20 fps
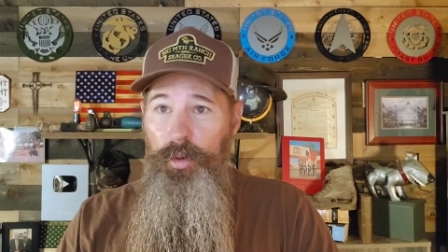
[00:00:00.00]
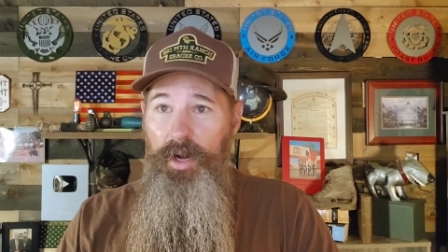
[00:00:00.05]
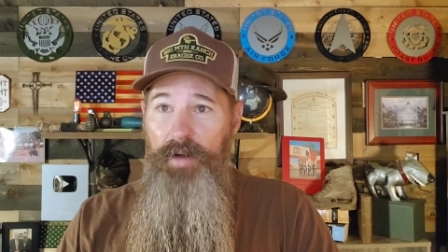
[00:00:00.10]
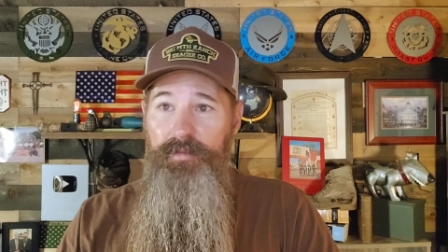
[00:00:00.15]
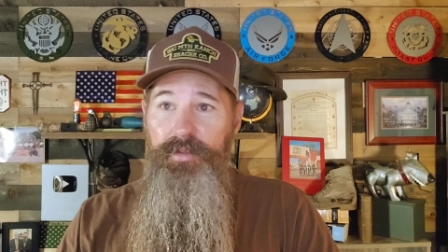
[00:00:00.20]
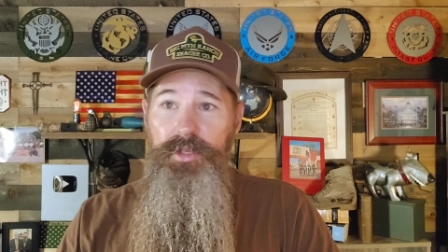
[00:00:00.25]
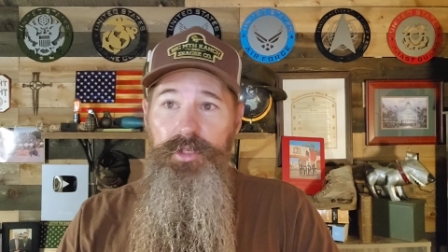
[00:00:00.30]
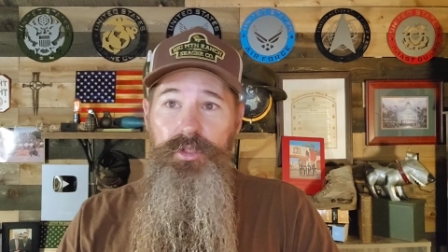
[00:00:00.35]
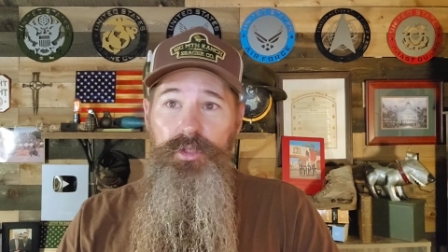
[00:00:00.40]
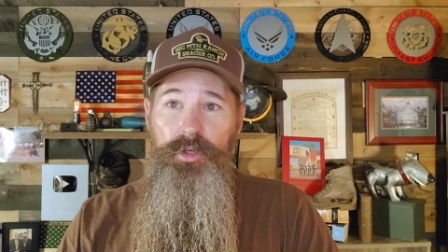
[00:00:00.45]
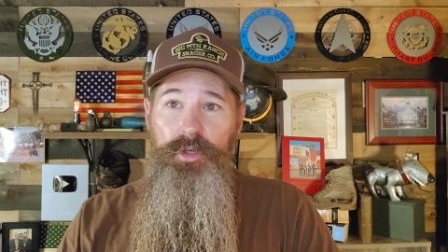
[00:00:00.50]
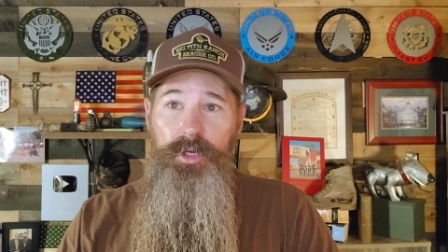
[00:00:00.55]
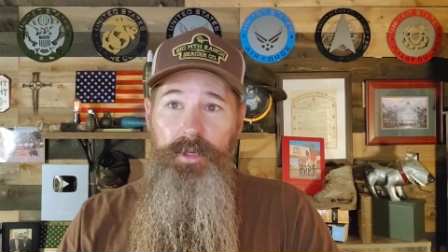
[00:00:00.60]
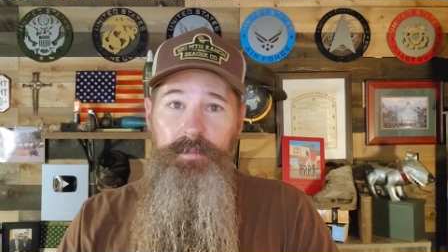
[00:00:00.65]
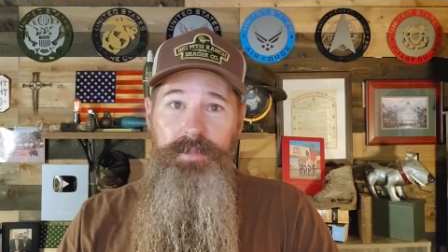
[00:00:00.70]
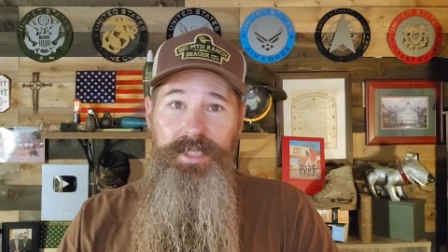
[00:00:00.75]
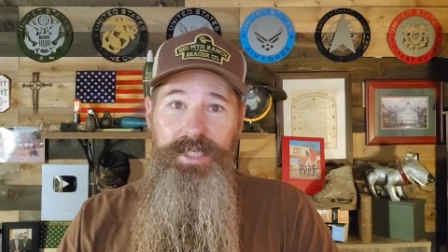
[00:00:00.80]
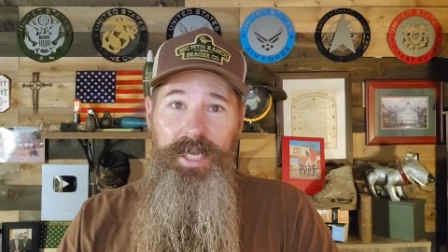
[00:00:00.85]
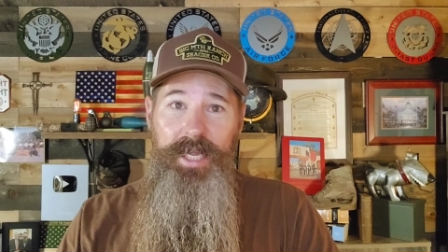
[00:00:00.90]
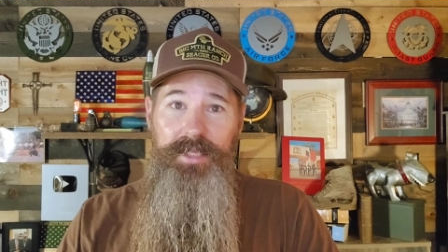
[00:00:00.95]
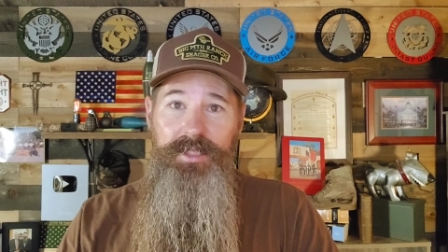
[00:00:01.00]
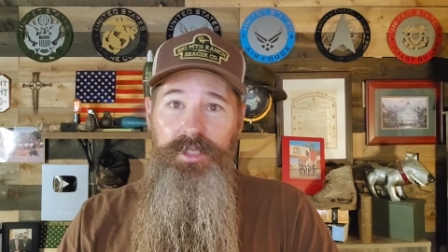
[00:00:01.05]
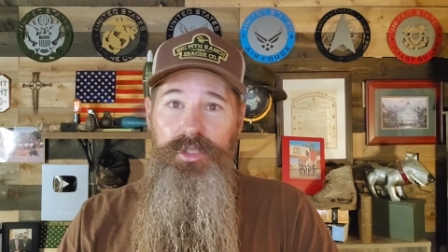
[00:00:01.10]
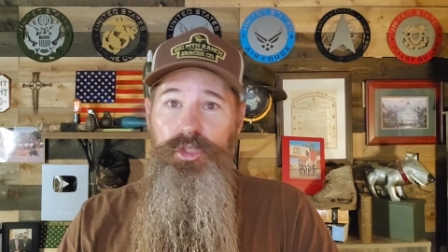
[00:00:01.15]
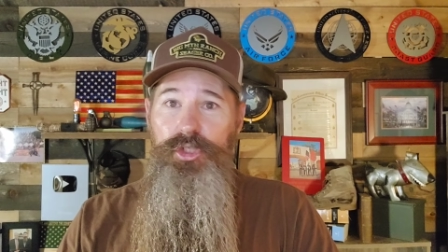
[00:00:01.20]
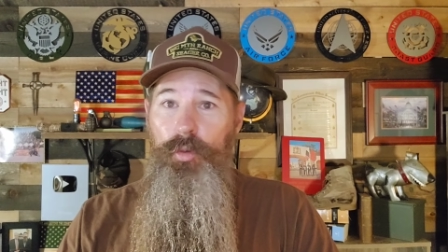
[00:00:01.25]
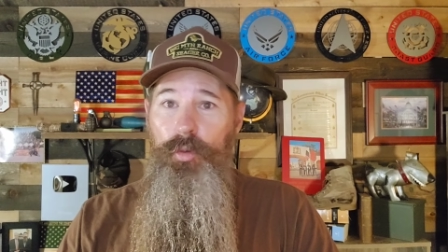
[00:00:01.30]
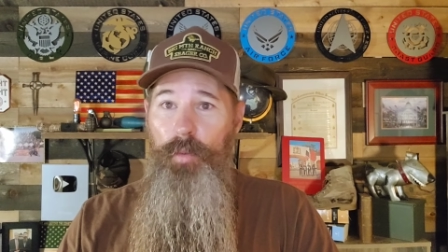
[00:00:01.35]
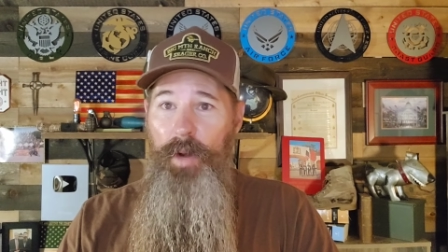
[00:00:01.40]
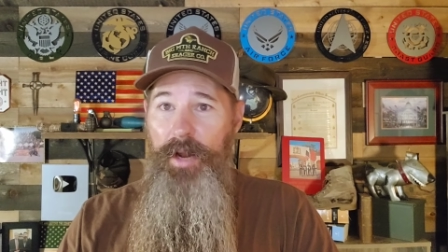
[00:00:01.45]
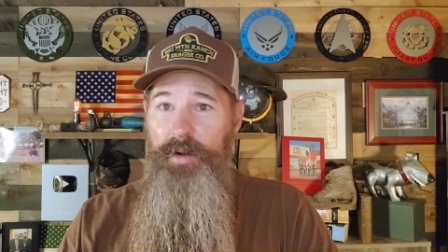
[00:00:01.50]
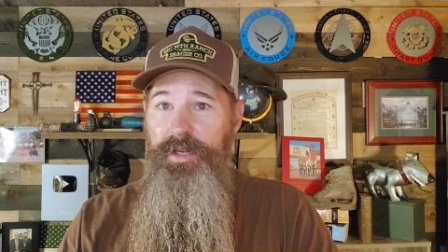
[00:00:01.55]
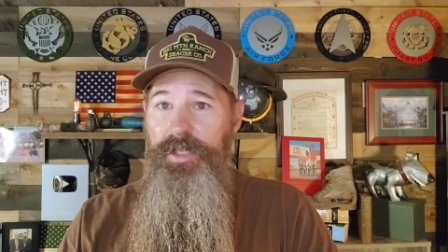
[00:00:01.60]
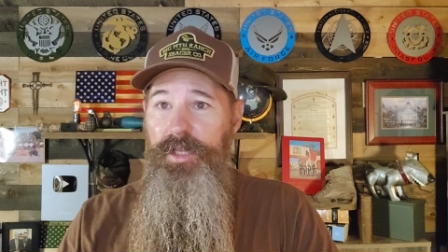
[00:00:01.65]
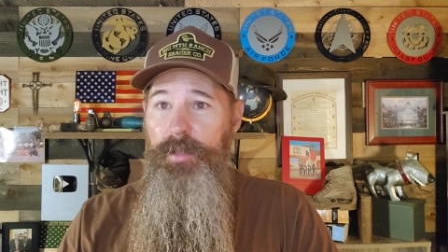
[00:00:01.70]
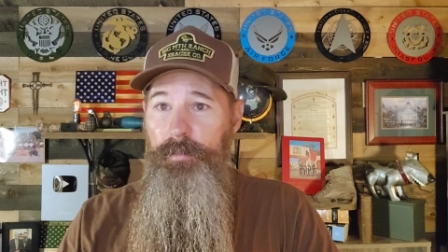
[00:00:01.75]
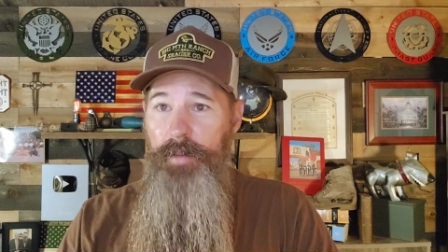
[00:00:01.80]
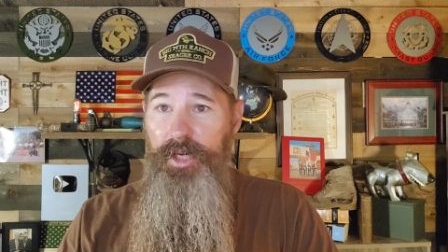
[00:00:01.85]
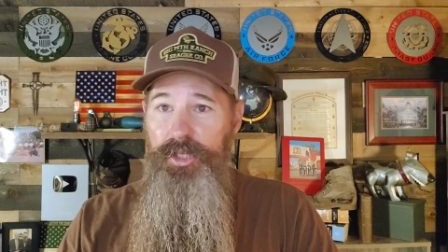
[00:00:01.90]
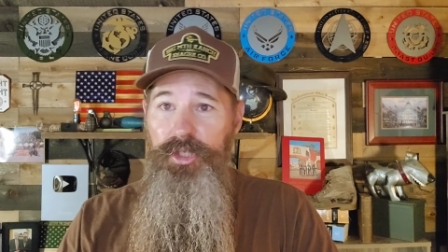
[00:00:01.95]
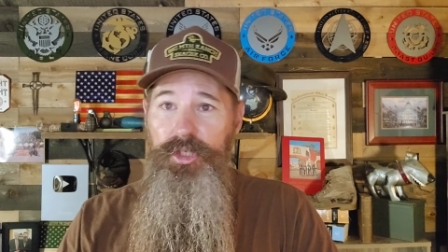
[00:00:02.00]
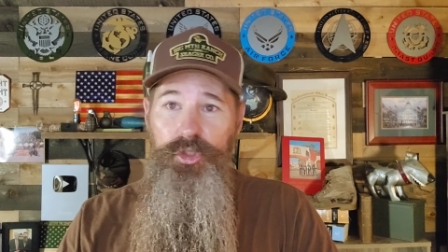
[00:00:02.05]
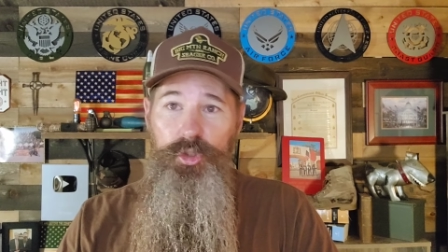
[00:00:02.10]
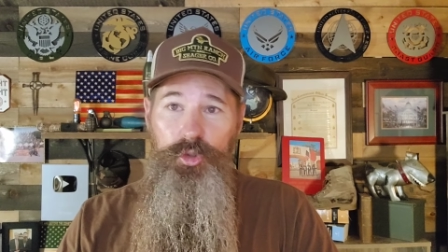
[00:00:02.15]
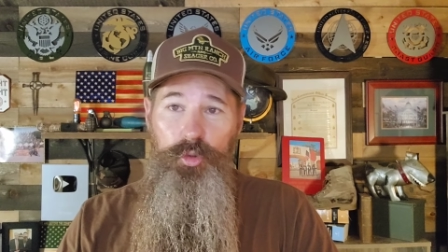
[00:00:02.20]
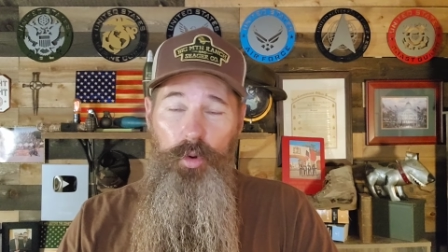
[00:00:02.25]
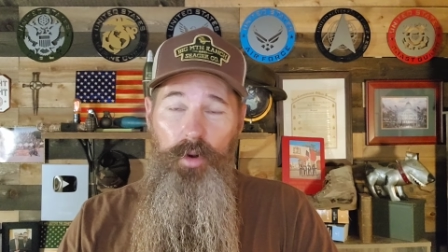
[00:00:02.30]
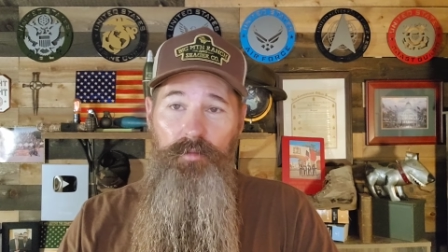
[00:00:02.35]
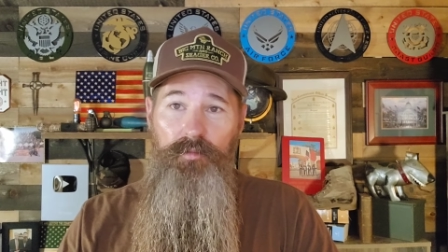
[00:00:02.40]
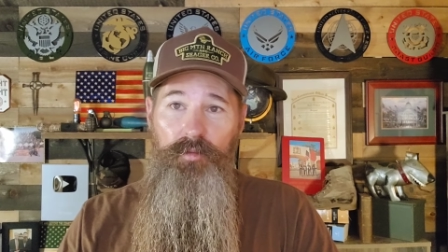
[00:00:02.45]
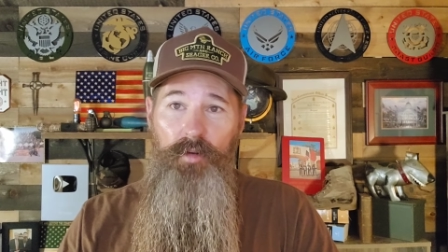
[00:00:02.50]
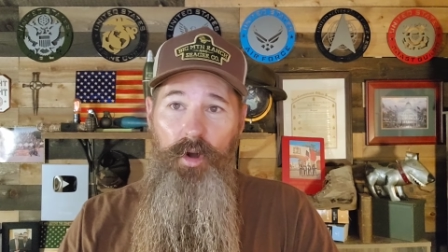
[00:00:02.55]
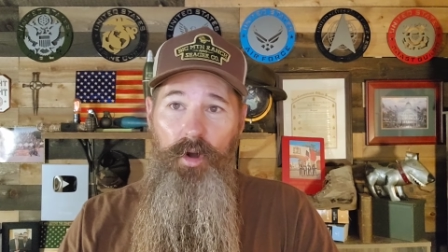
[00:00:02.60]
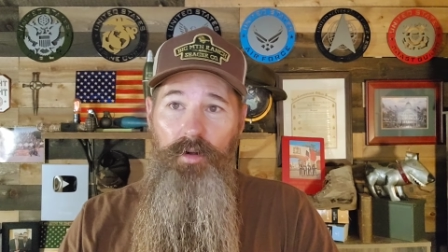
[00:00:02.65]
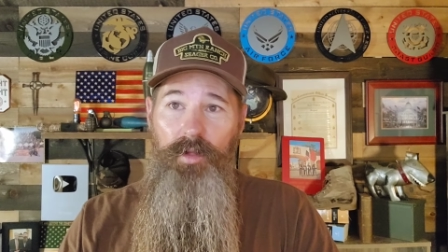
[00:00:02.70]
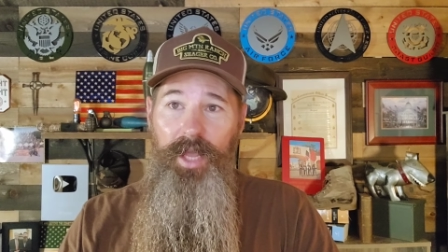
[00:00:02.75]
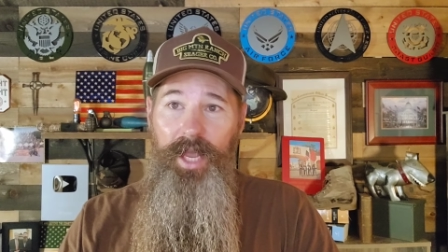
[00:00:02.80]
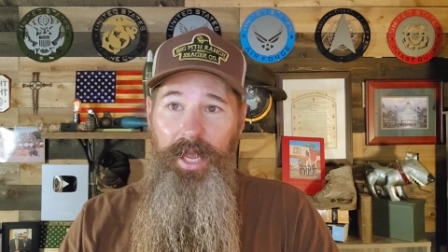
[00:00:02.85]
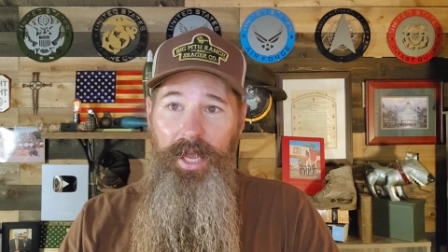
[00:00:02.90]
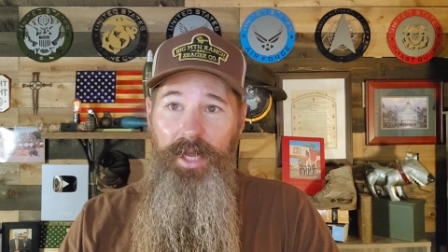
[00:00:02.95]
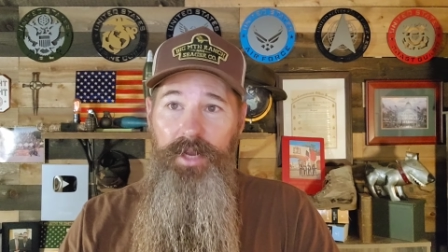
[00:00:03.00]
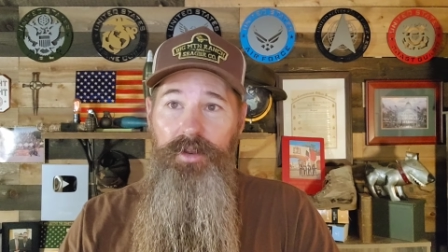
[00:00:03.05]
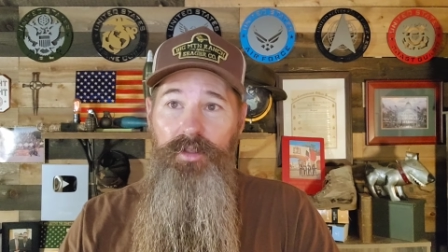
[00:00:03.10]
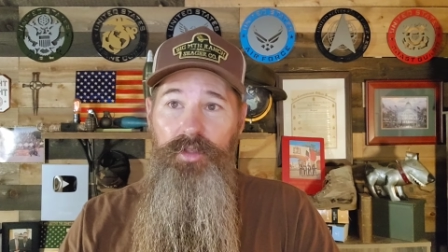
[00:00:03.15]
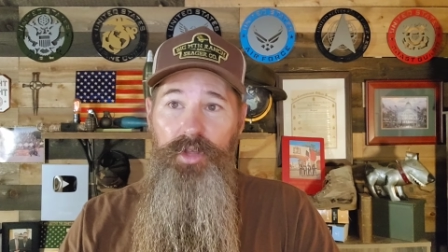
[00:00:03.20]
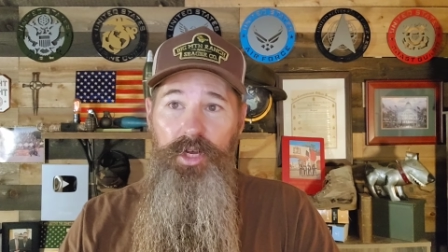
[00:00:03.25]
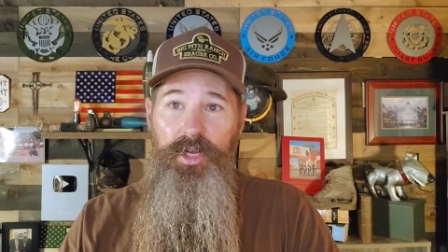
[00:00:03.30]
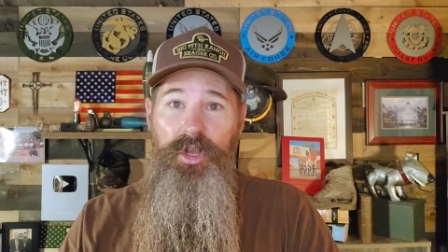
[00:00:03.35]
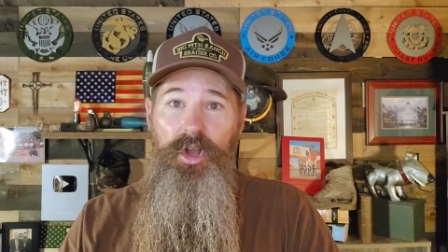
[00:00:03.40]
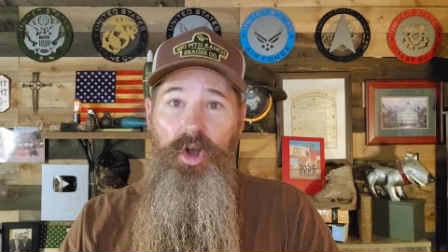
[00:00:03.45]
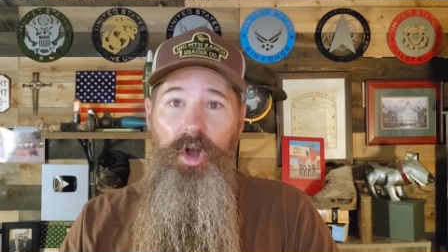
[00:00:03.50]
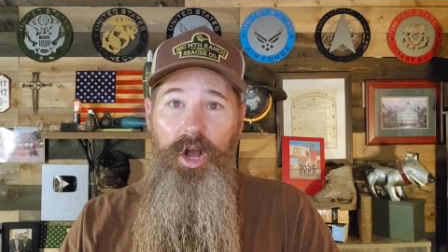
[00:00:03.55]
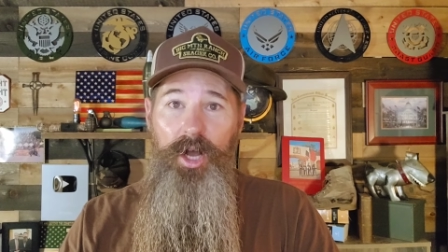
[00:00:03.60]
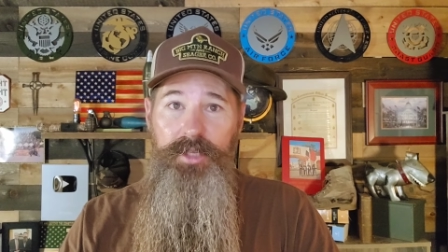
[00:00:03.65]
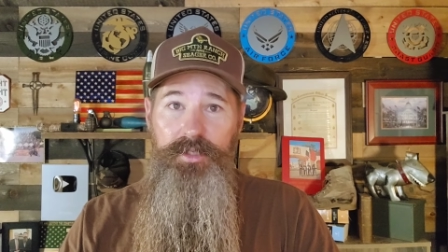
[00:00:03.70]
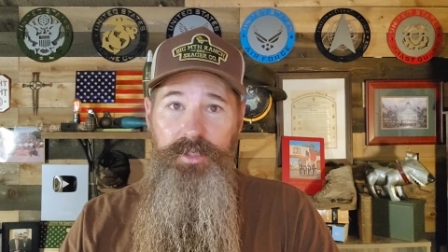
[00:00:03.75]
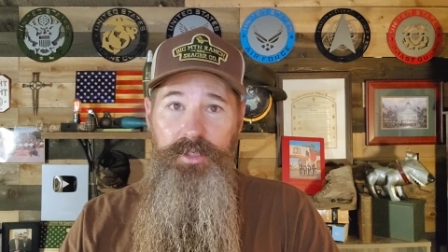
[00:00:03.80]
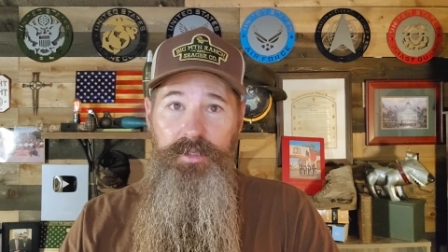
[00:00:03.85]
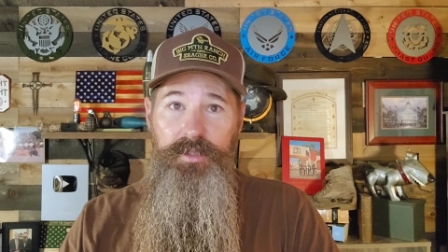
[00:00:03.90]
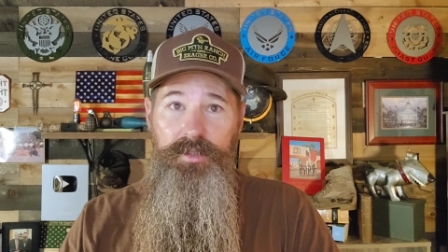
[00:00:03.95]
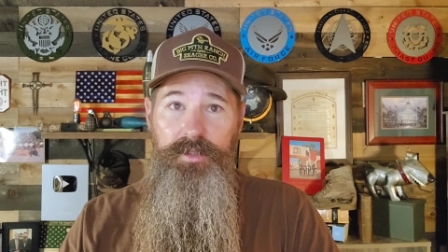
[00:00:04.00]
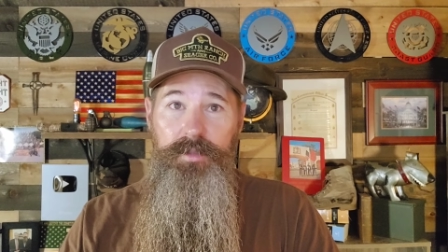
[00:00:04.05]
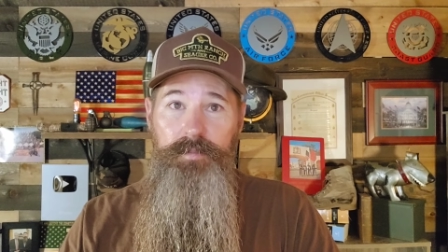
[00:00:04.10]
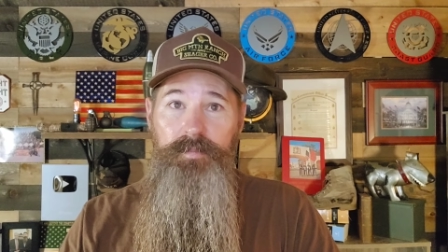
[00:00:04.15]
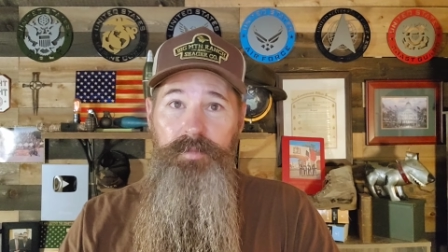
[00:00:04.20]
of the circumstances surrounding the budget shortfall and the causes.